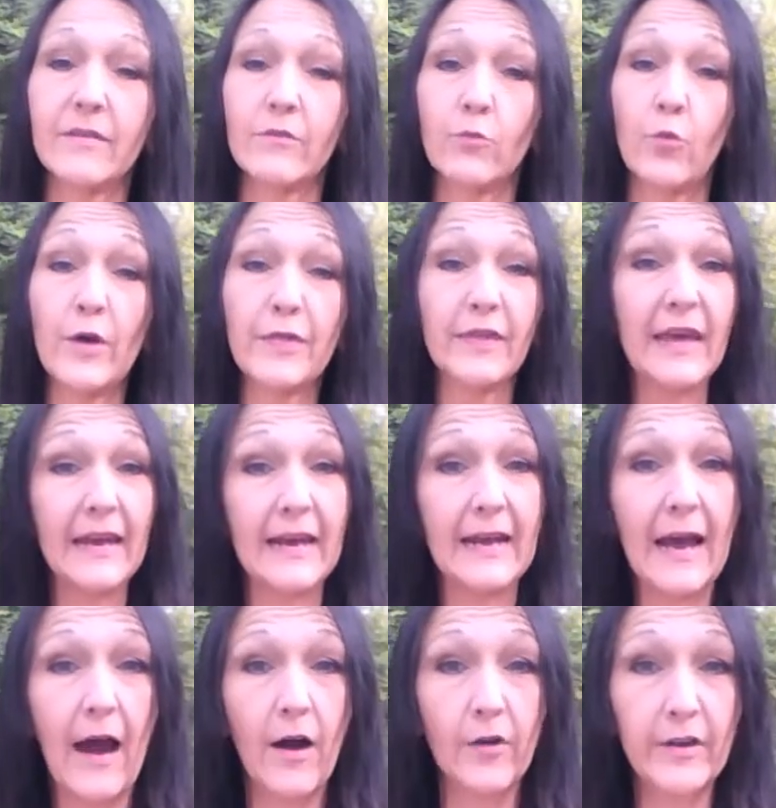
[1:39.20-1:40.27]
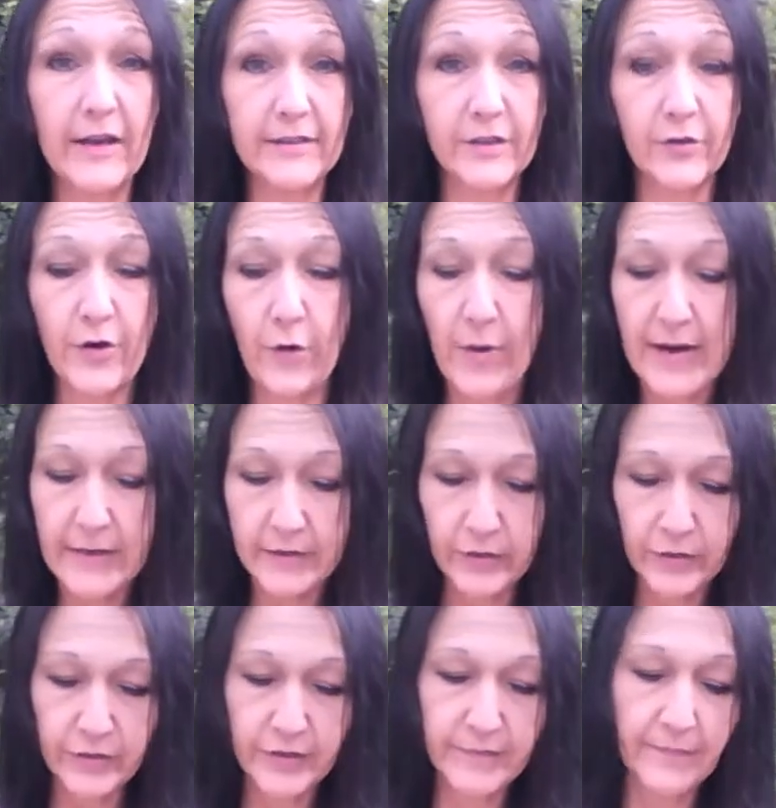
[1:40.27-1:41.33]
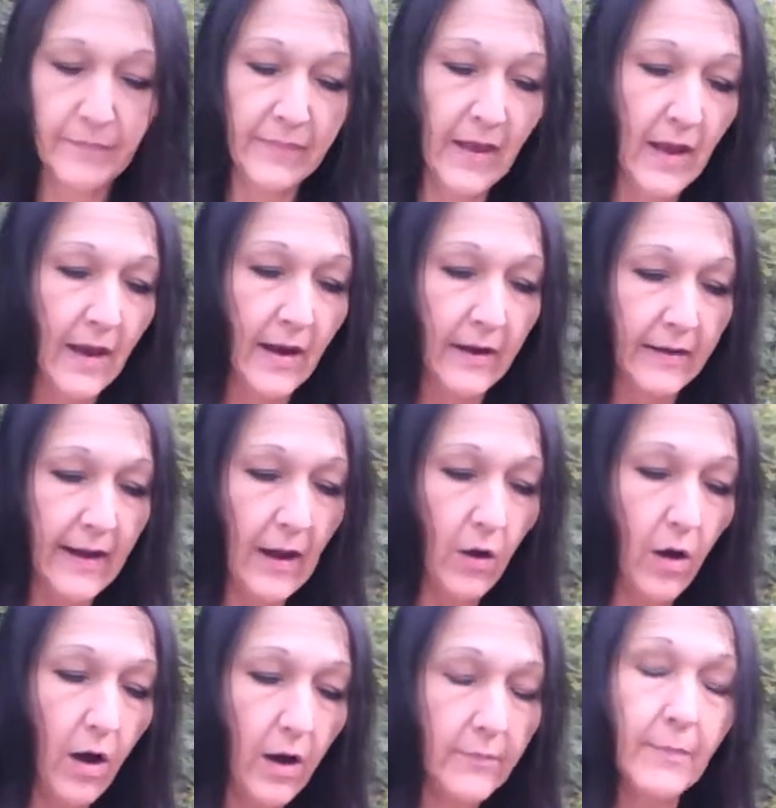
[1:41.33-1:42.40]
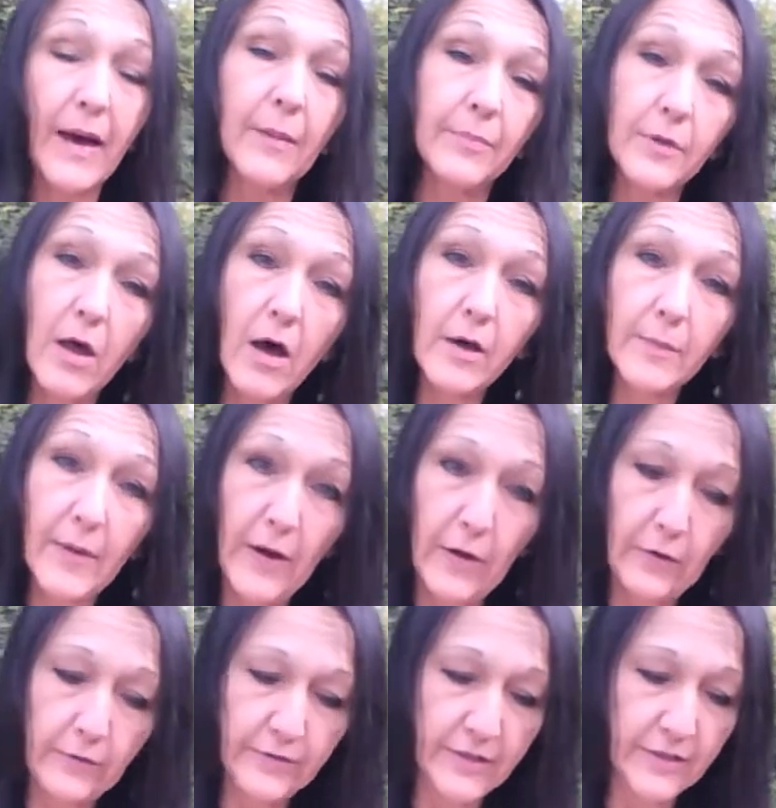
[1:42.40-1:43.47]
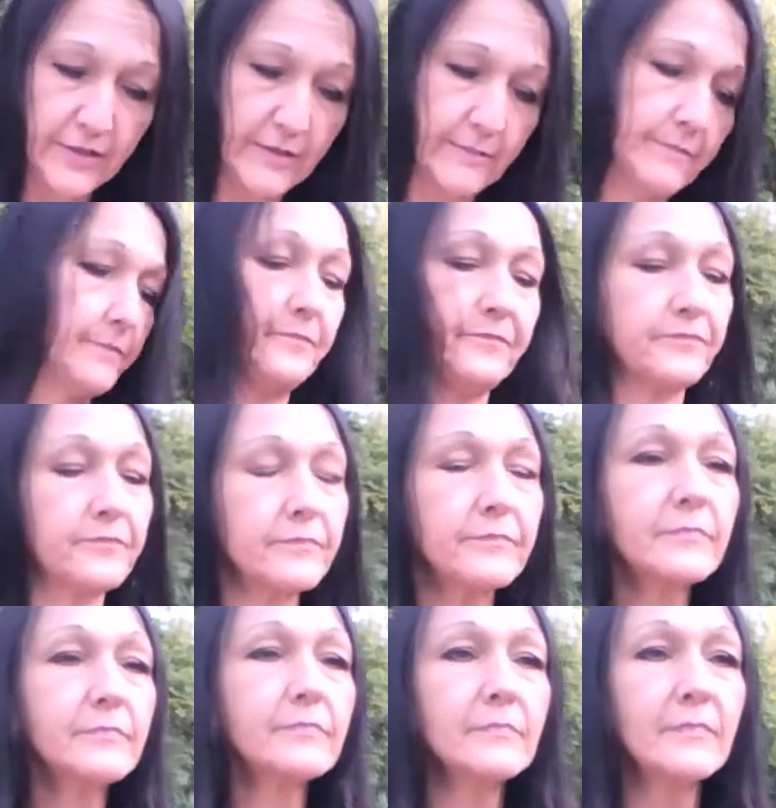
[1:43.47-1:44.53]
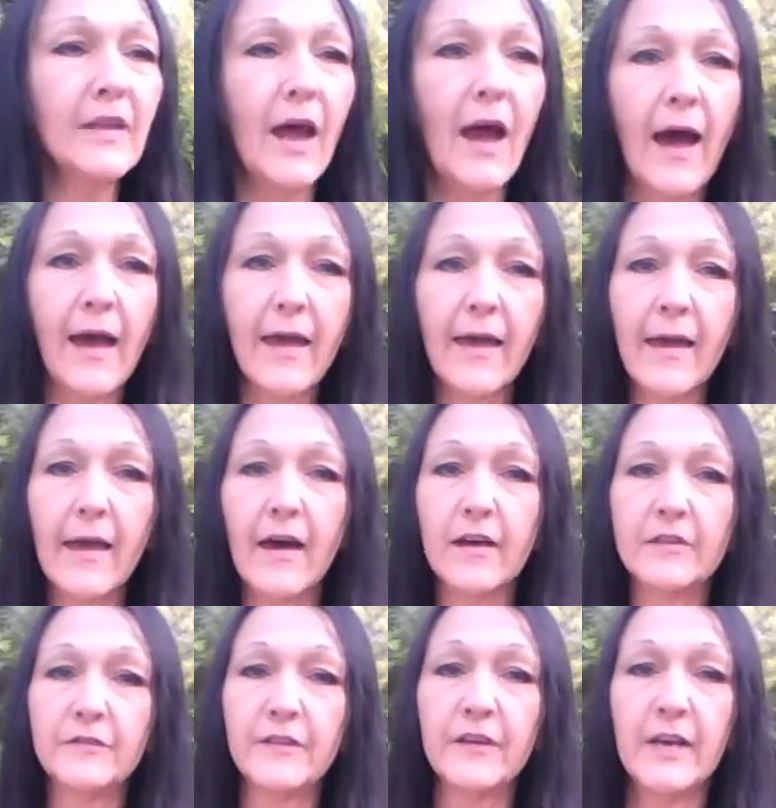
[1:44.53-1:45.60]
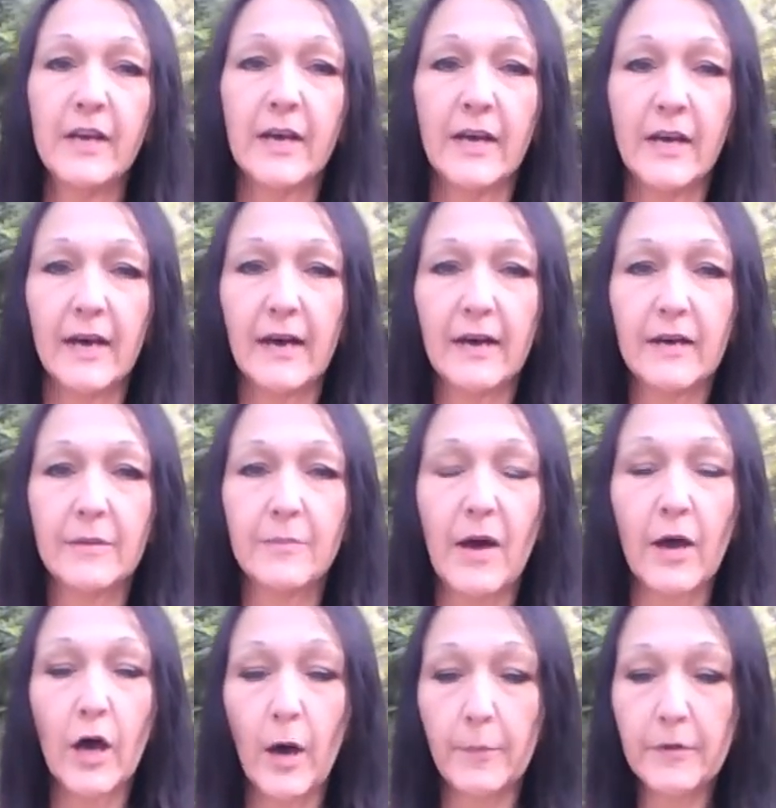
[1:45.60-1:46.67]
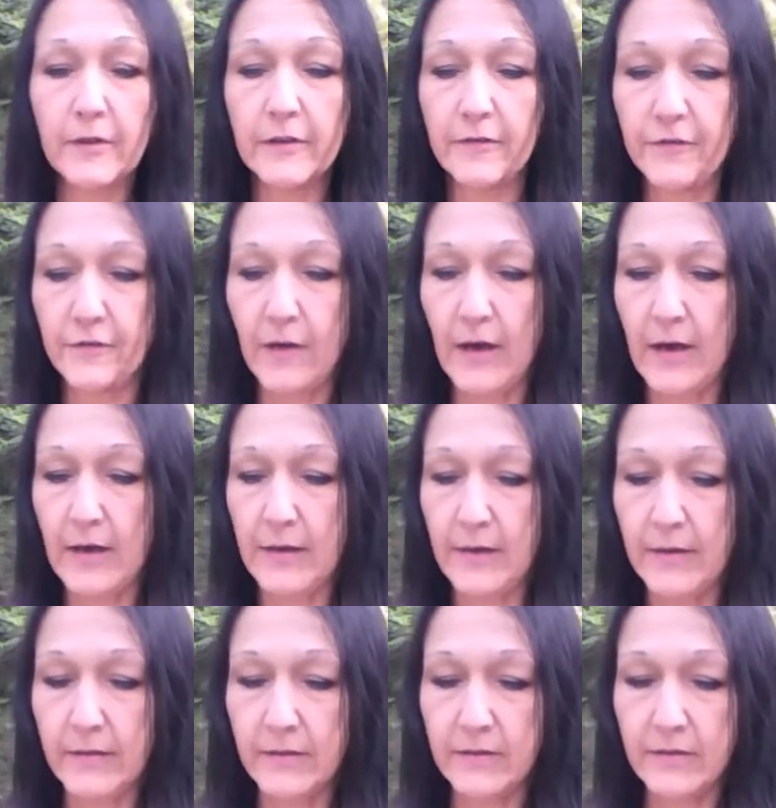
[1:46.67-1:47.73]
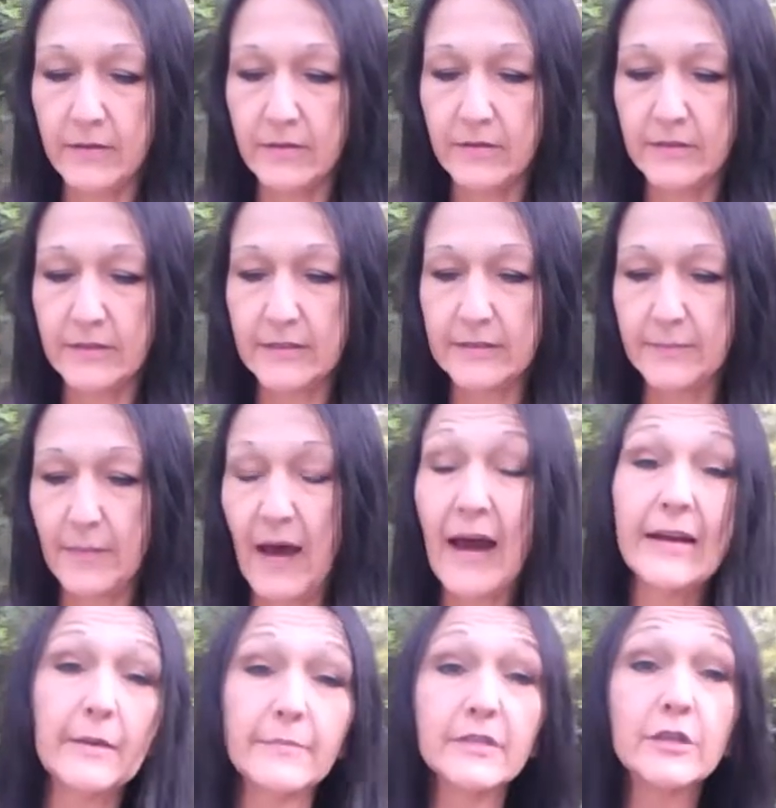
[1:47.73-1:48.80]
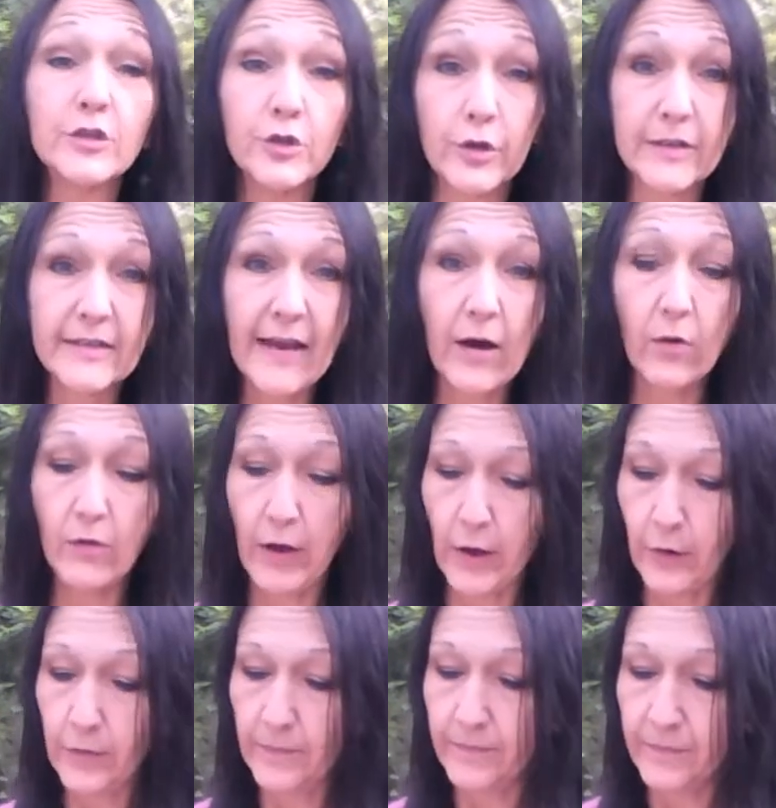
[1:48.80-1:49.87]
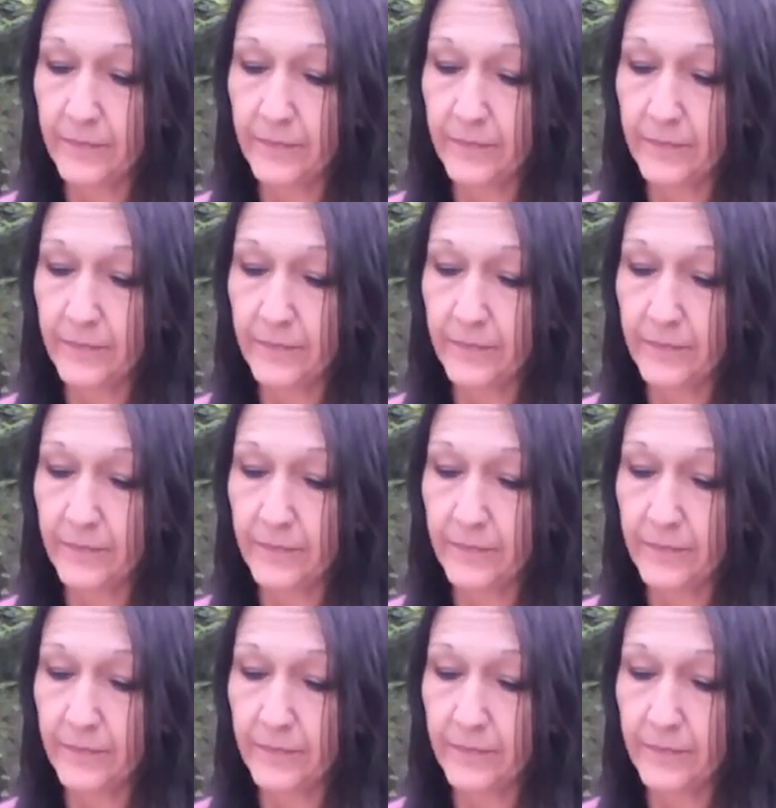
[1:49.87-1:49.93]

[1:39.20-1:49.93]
with getting our yes or no answers. Now, on my blog post, I have a couple of items that you can download.